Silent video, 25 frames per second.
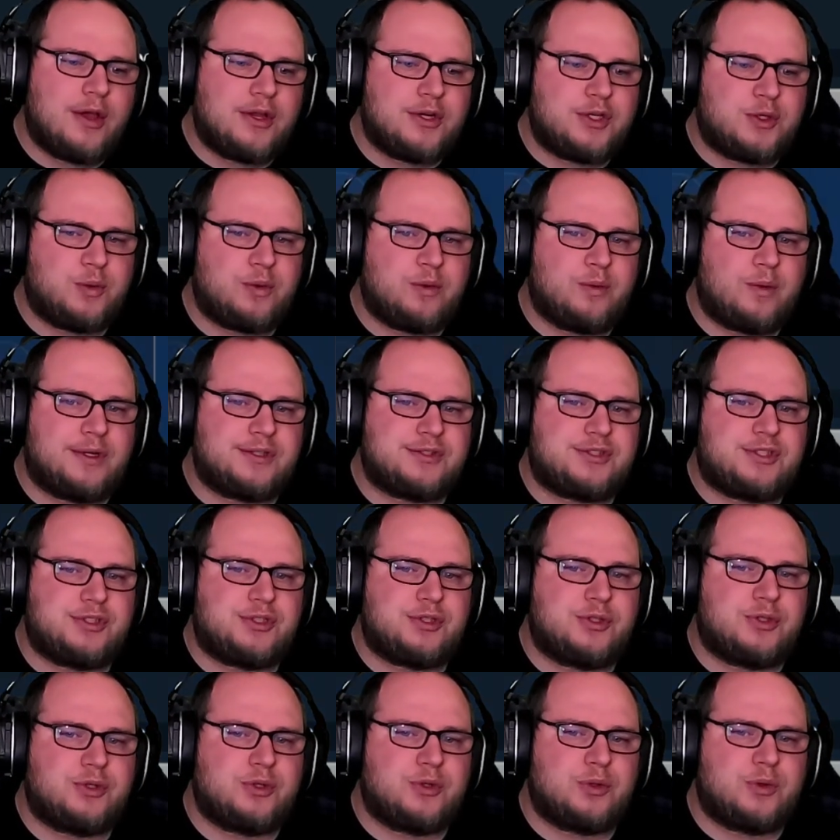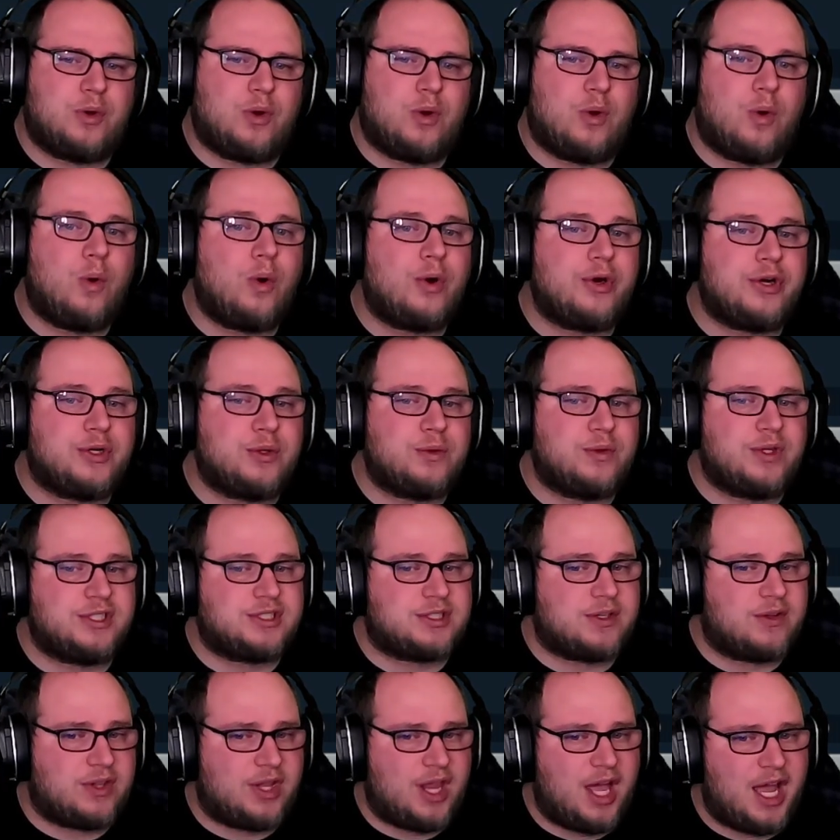Do we want to do or new
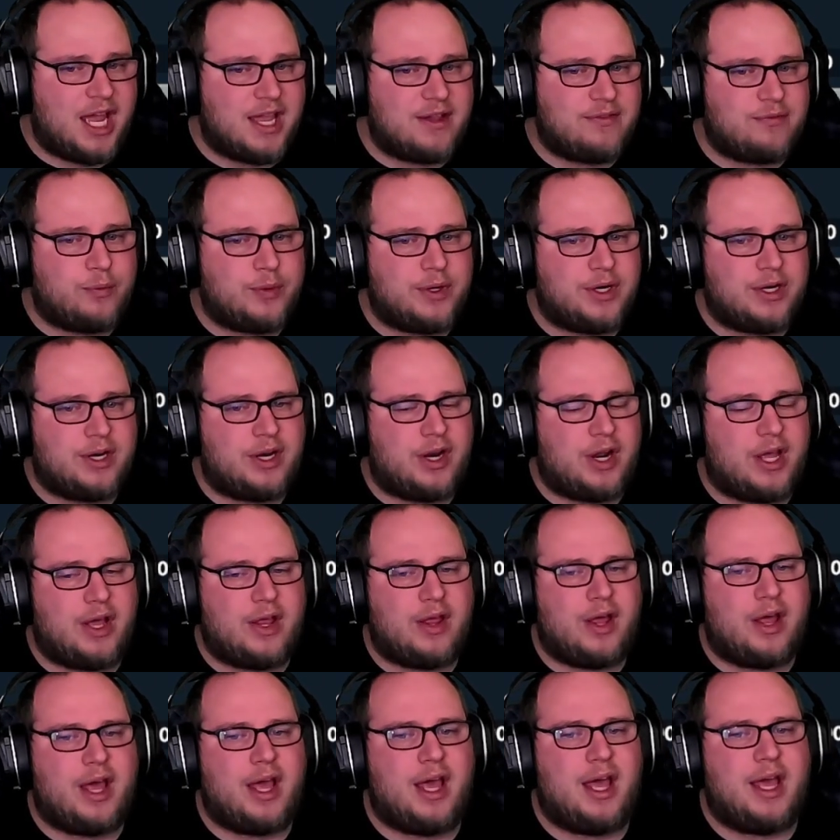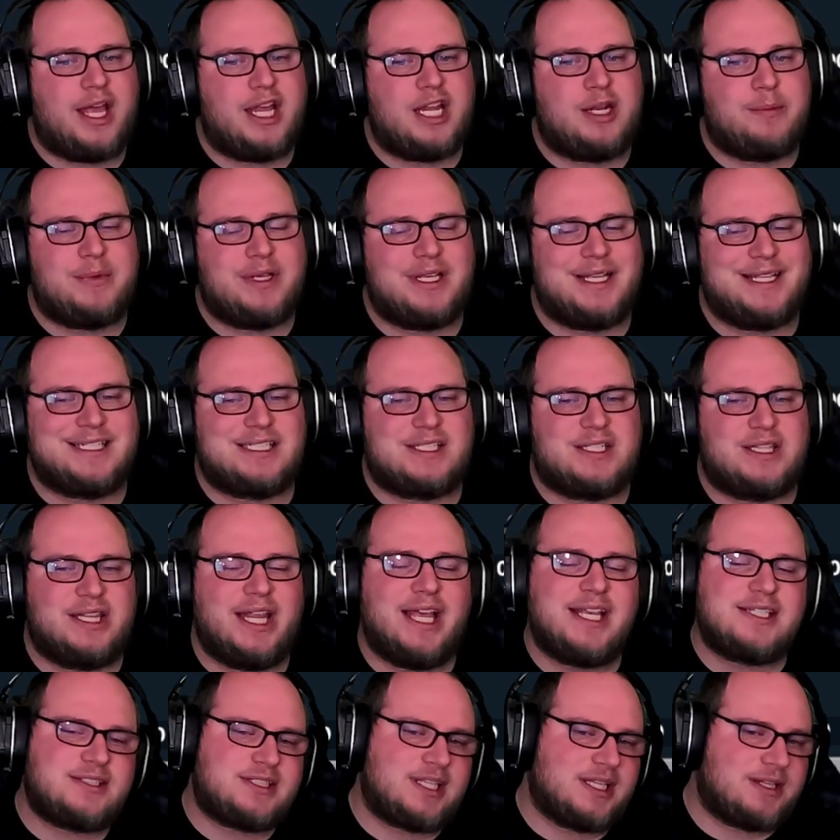lease on life when enemy is
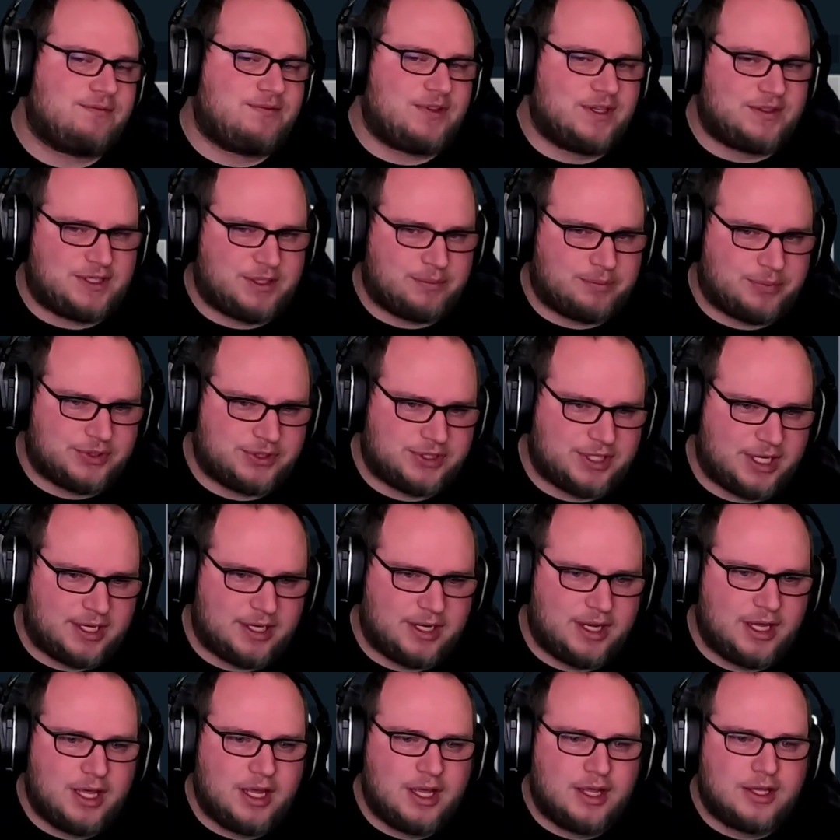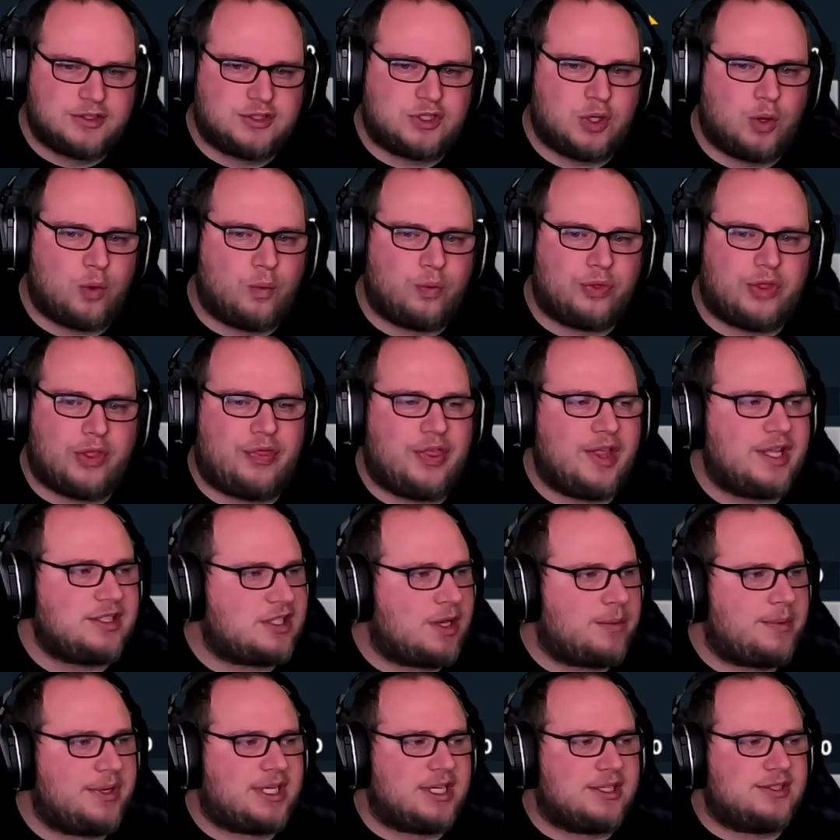less than 50%? So the things
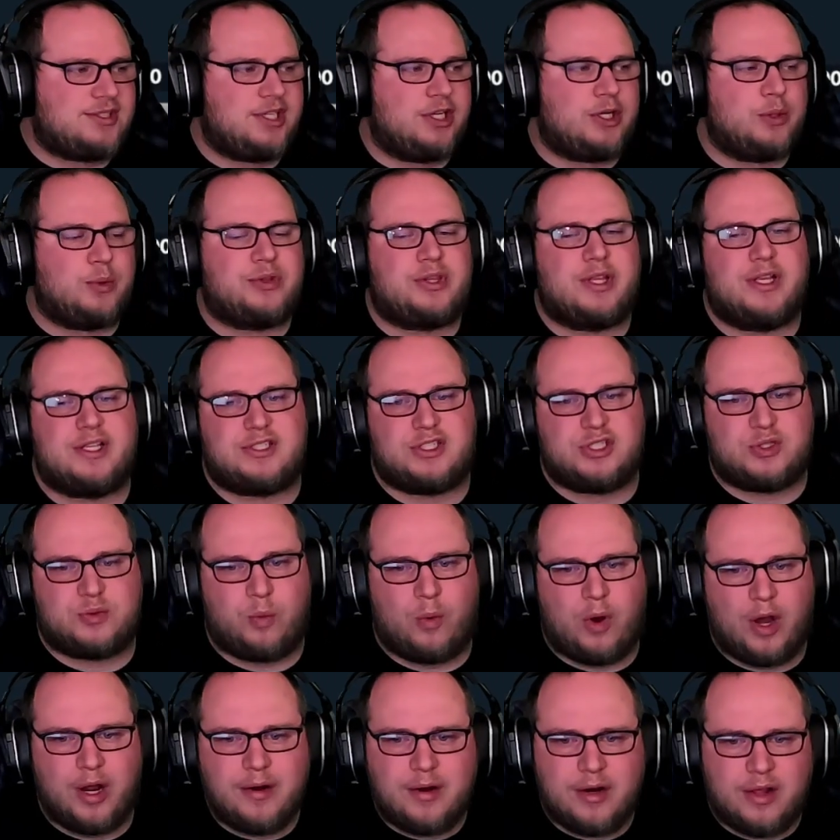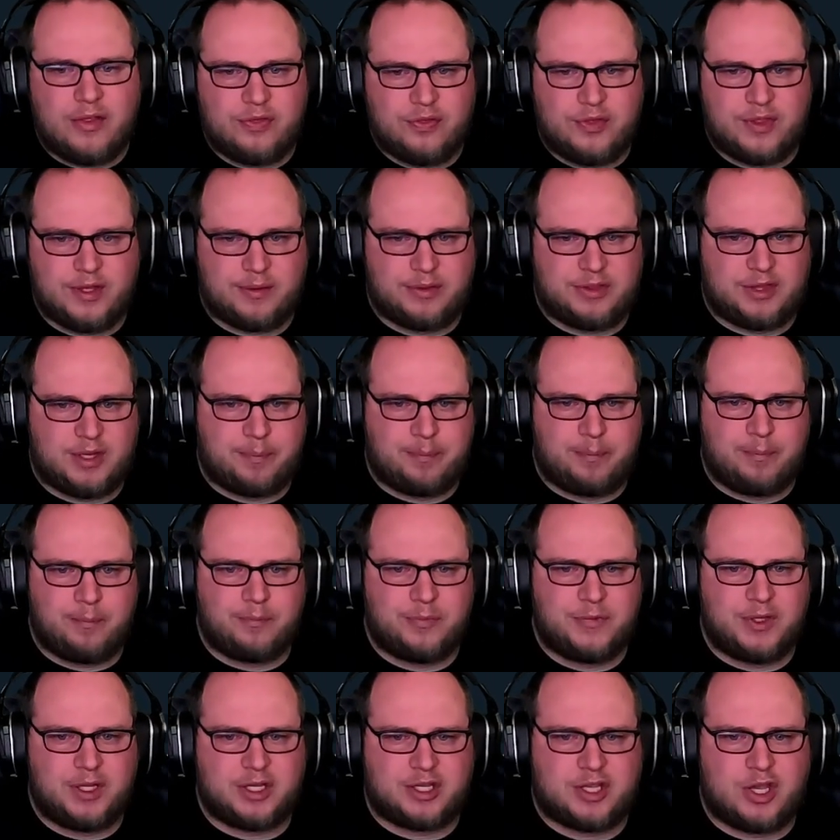I'm gonna consider with this is one,
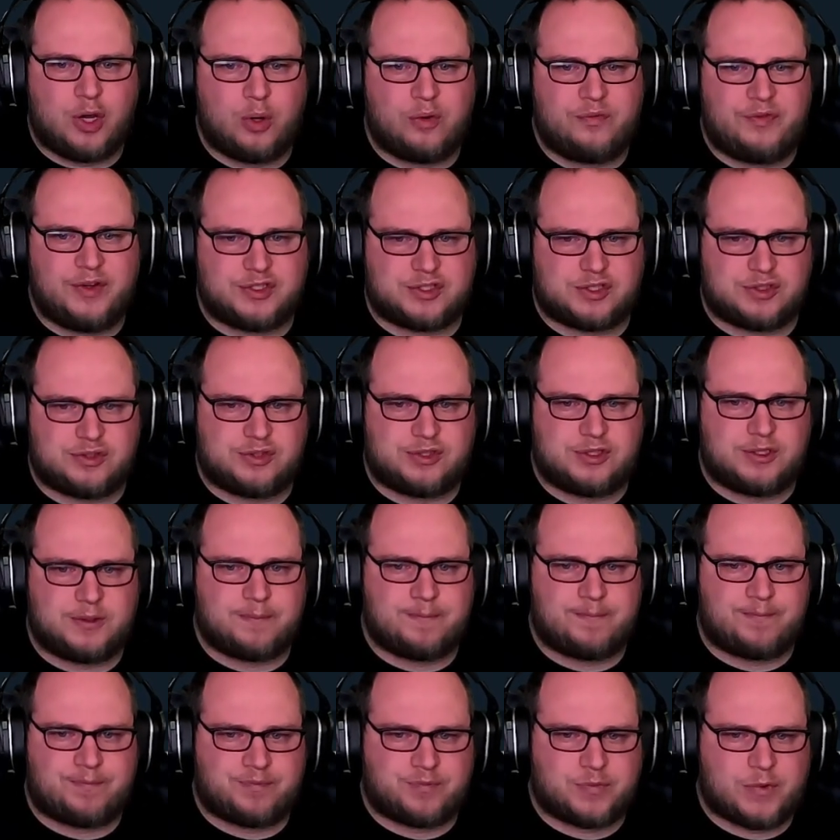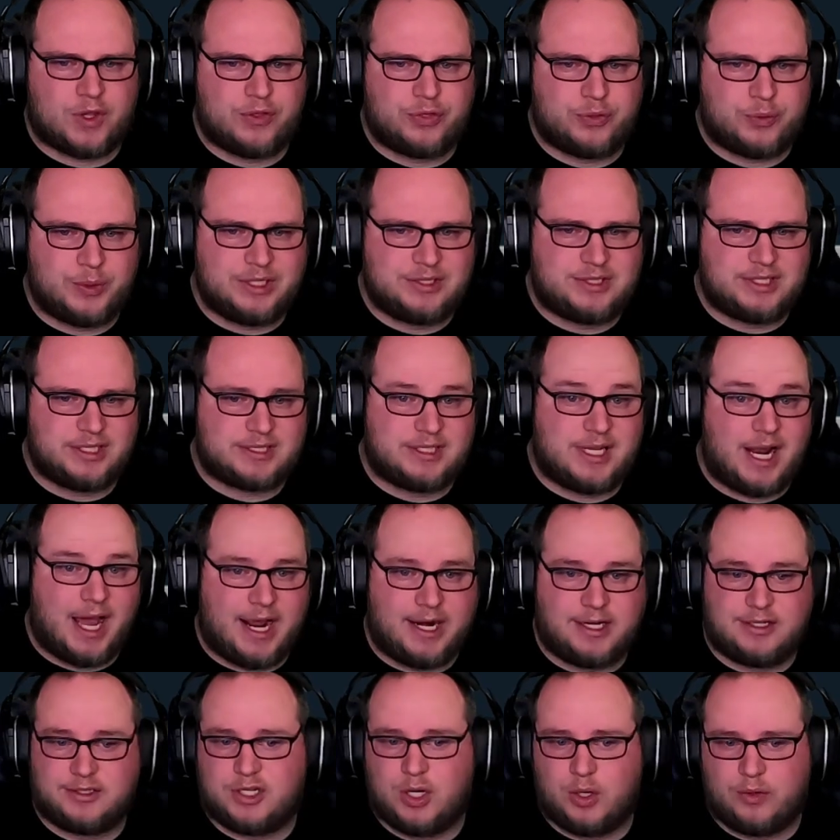the coefficients. 3, 6,
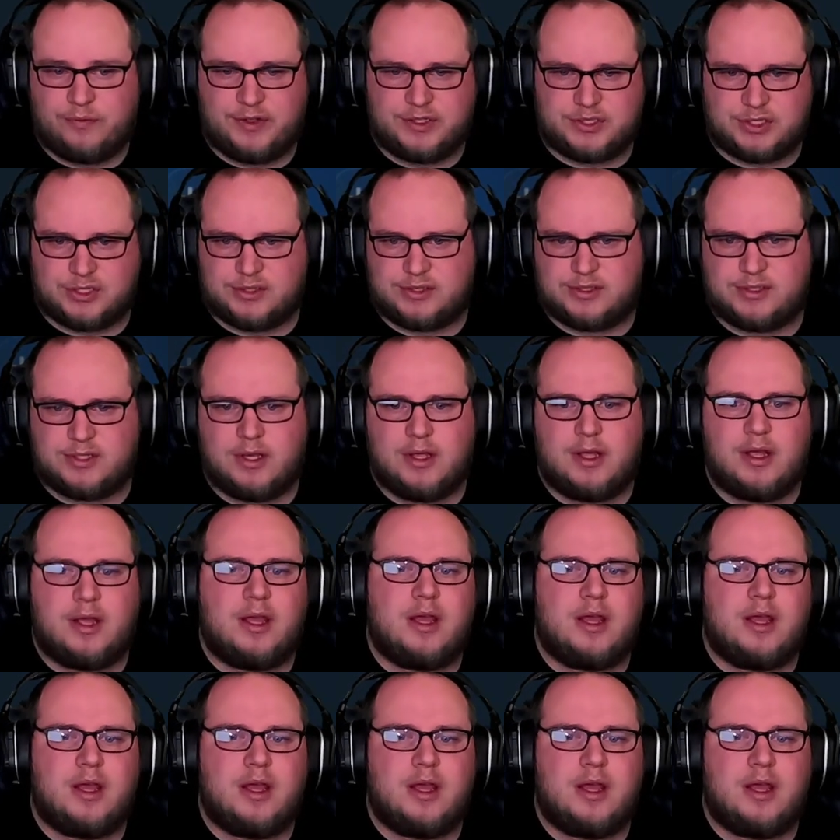9 coefficients.